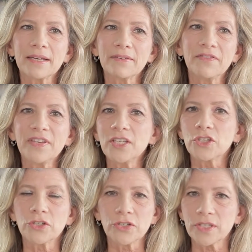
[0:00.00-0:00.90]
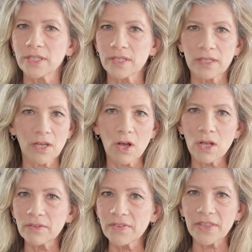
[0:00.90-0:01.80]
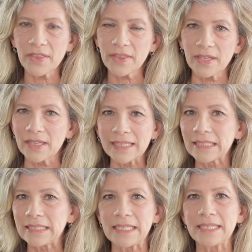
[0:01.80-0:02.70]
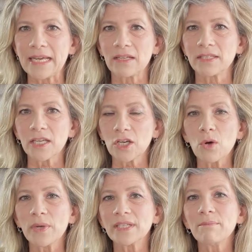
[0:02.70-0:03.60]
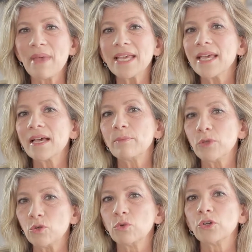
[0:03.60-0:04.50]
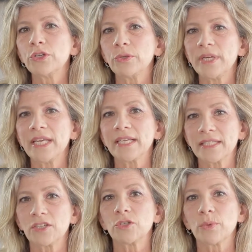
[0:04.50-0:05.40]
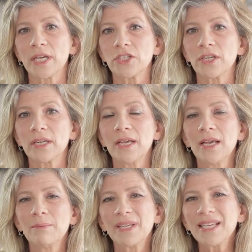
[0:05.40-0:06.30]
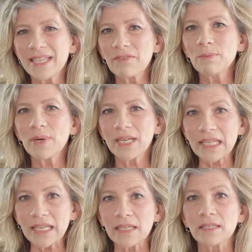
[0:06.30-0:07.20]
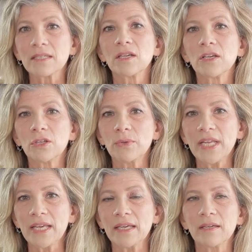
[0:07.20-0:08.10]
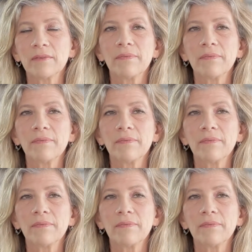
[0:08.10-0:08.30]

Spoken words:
features, all of the little details that go into making up your unique situation, because everybody is unique.